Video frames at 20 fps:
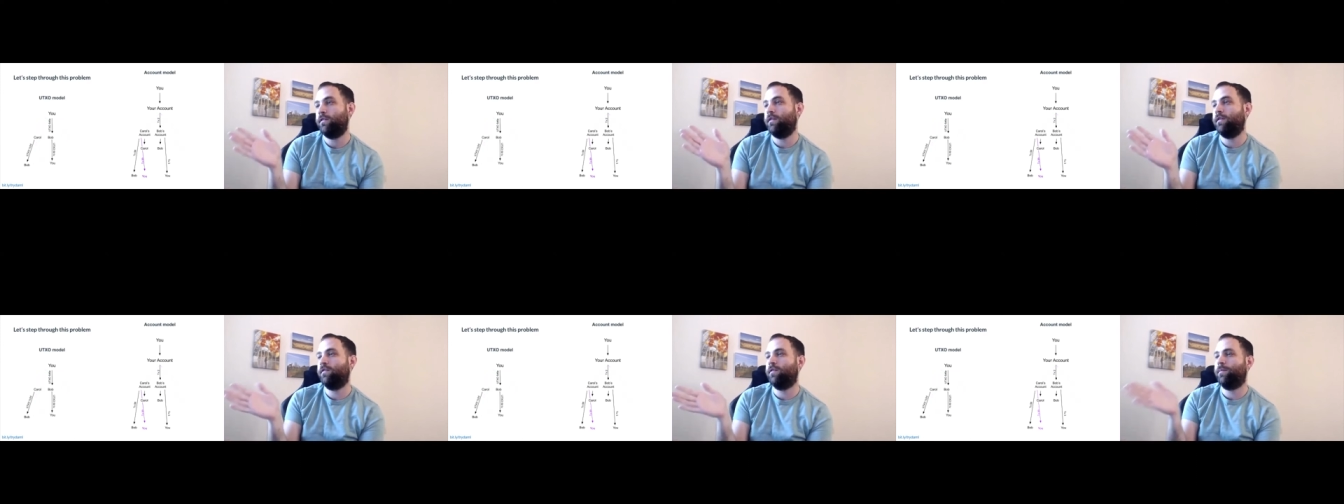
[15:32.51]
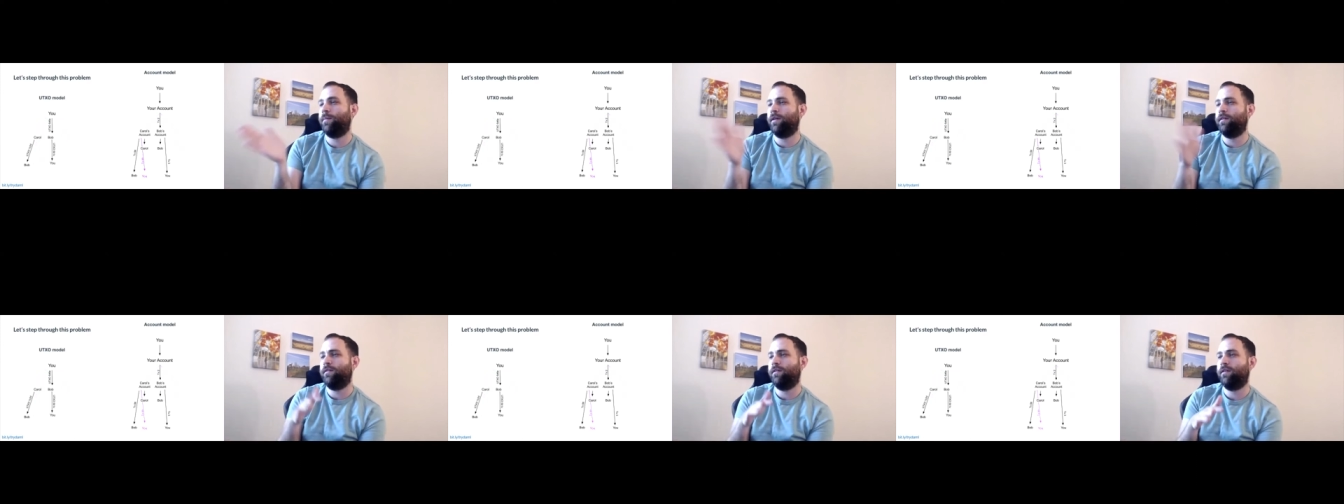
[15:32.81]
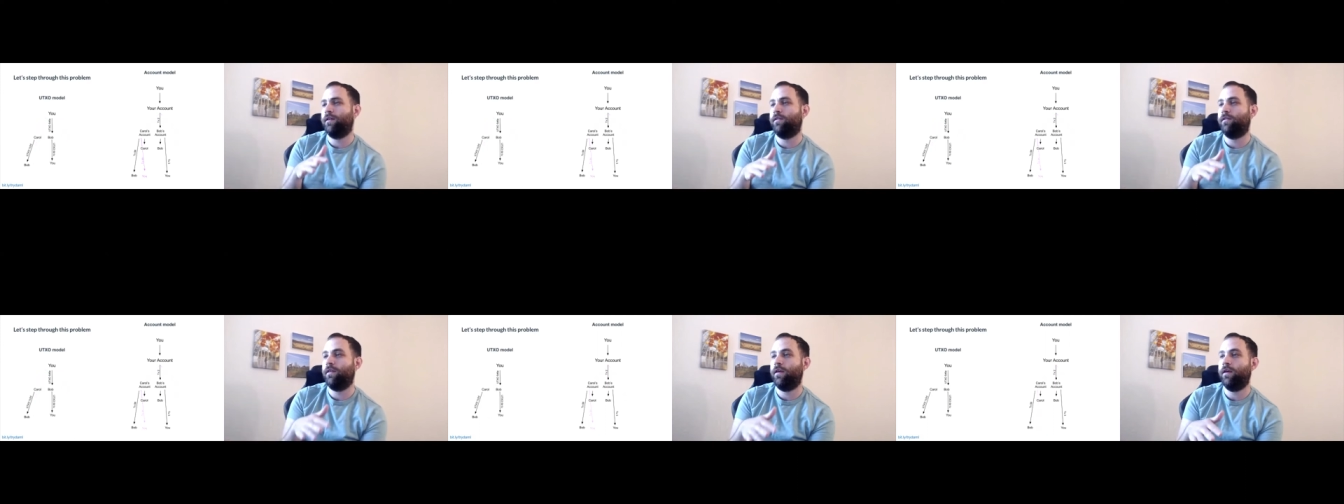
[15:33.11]
These are
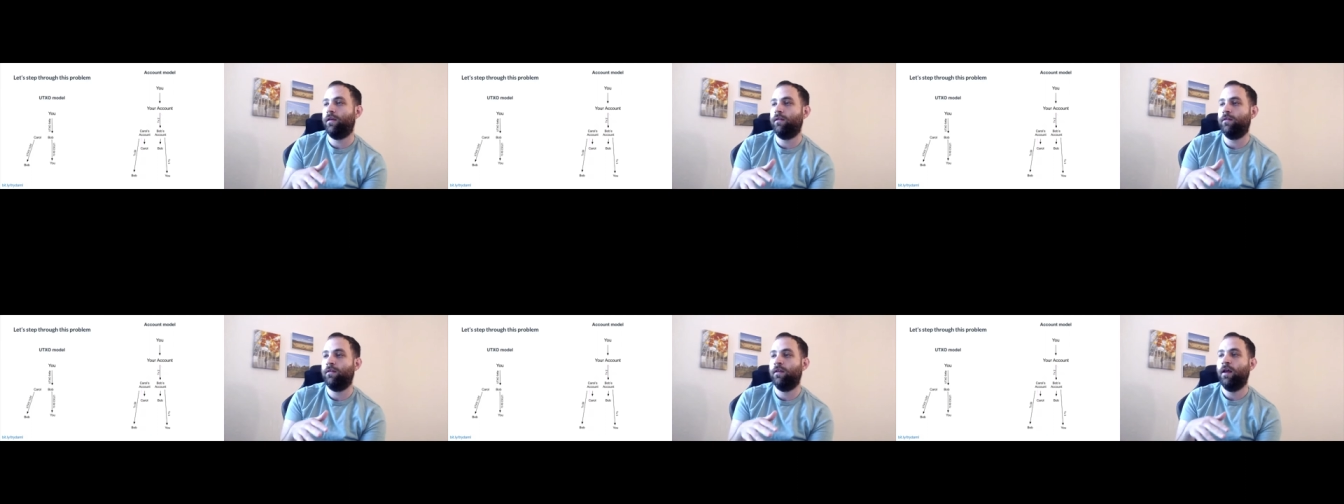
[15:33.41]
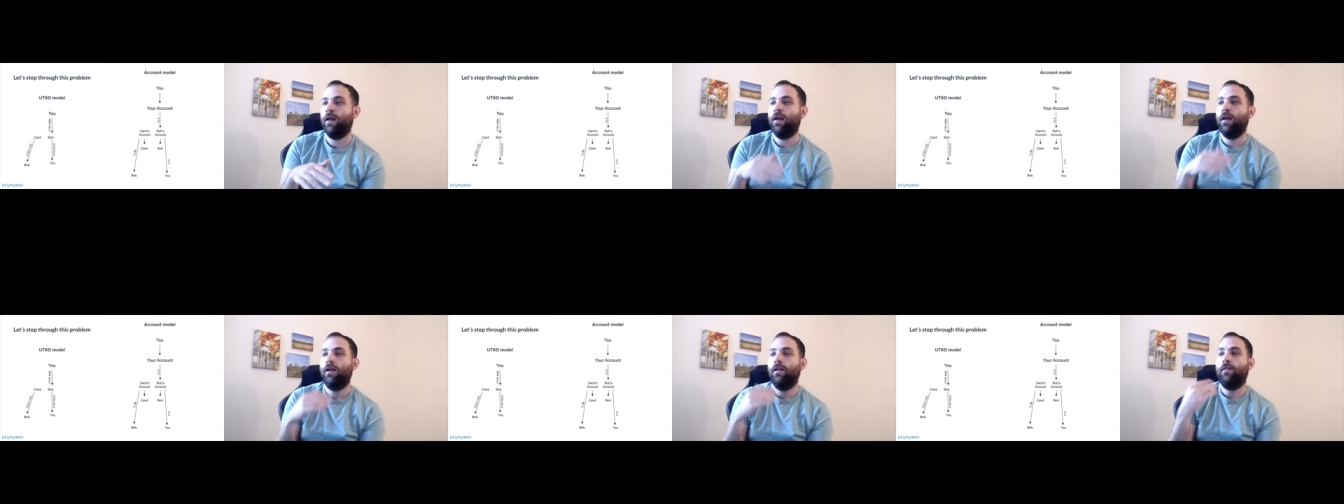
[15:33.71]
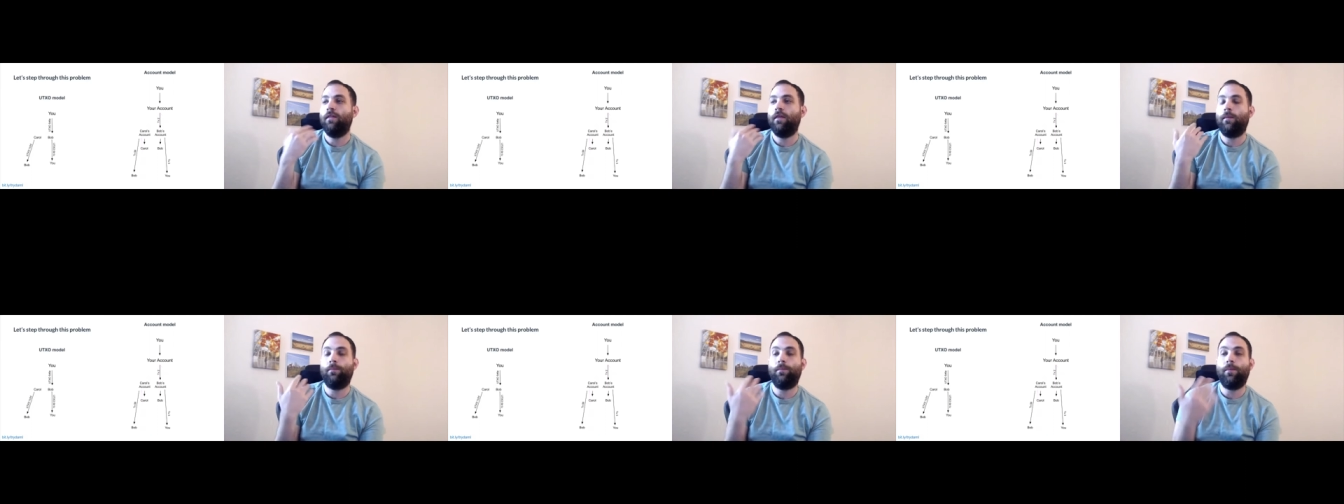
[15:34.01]
basically things
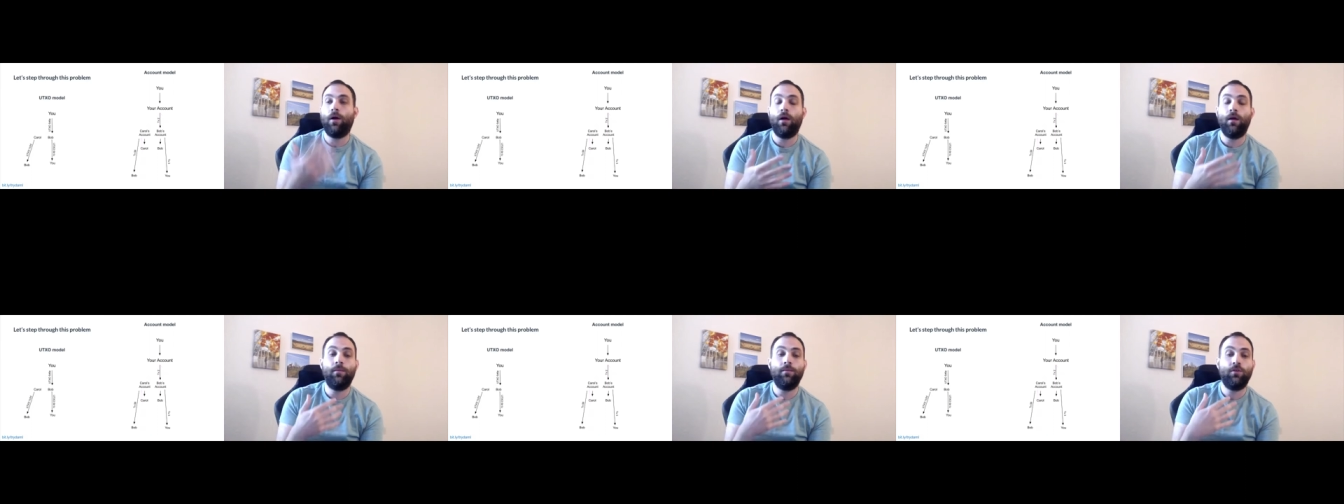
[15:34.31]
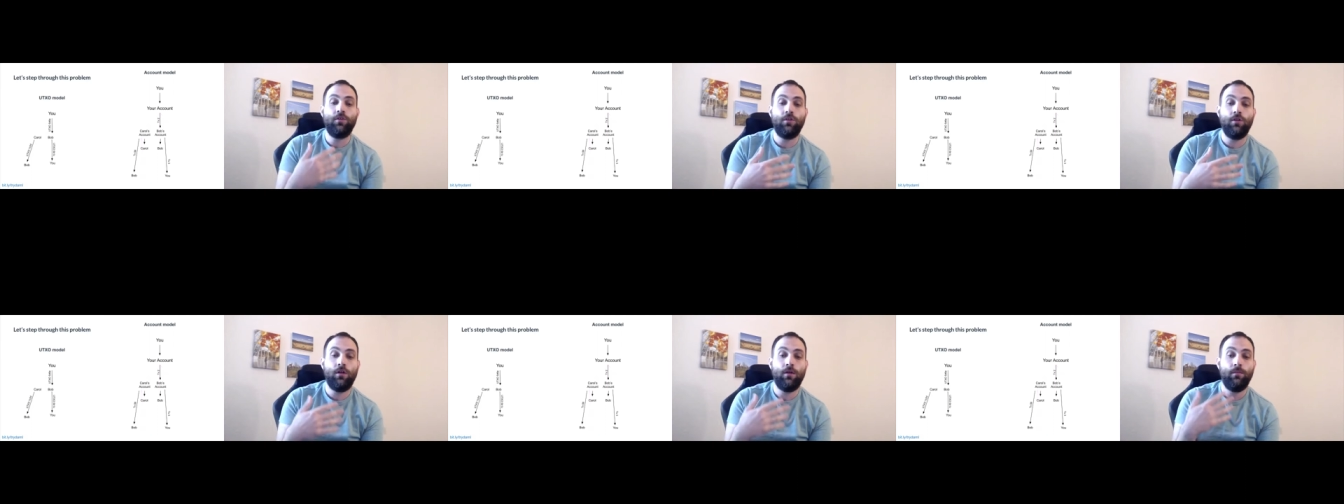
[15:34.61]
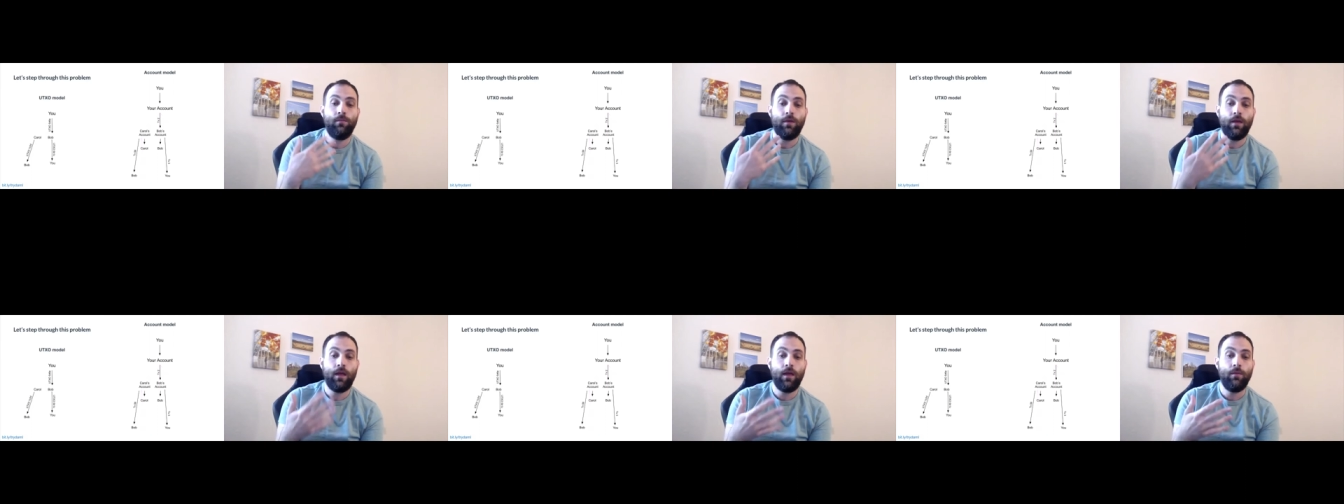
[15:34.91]
that Bob shouldn't
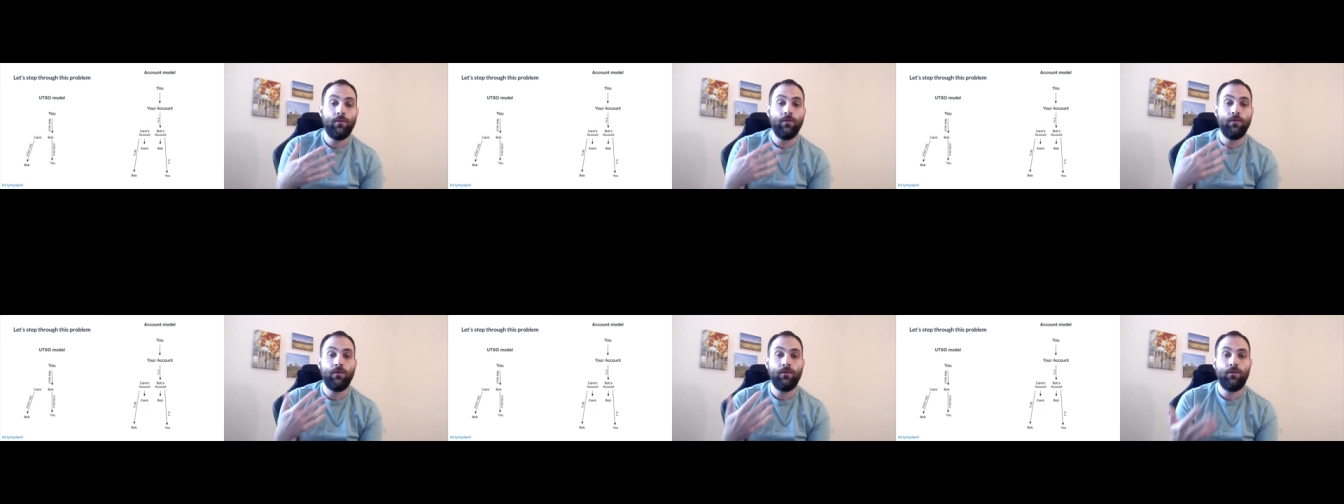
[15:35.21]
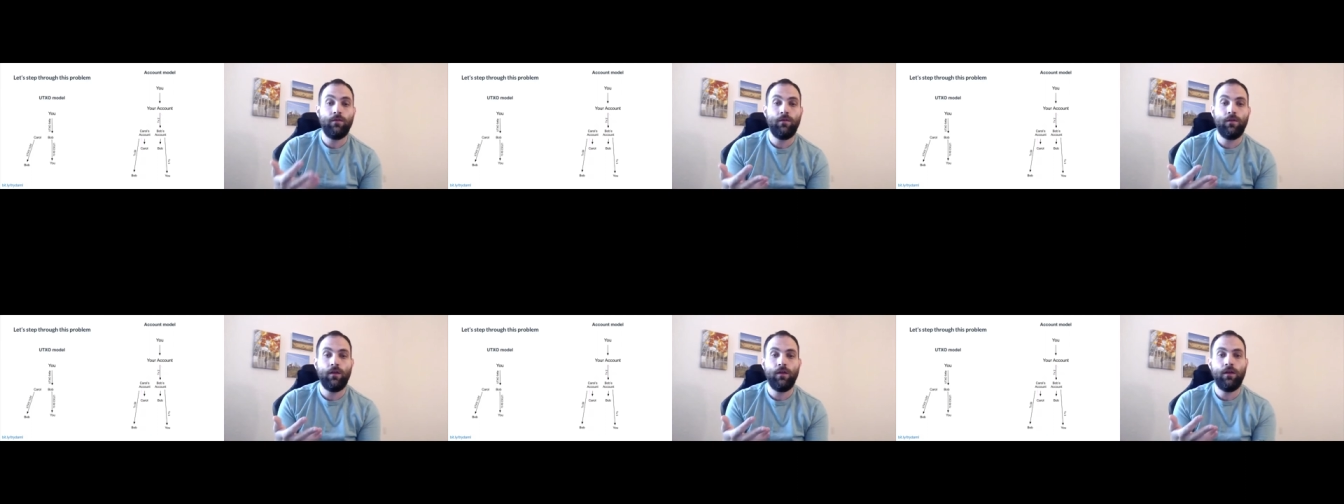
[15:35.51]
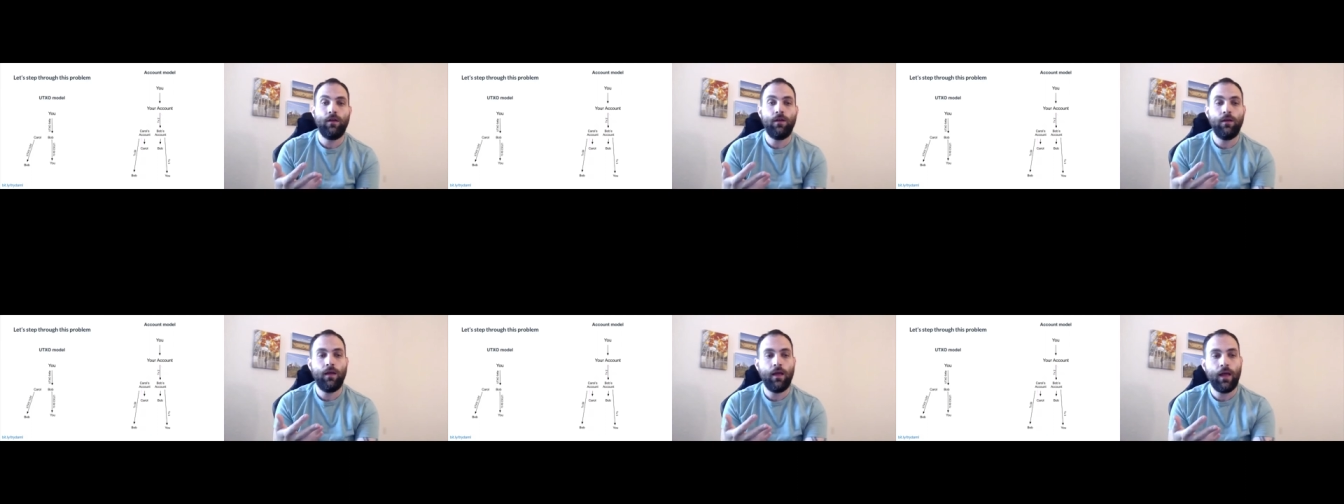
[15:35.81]
be able to see.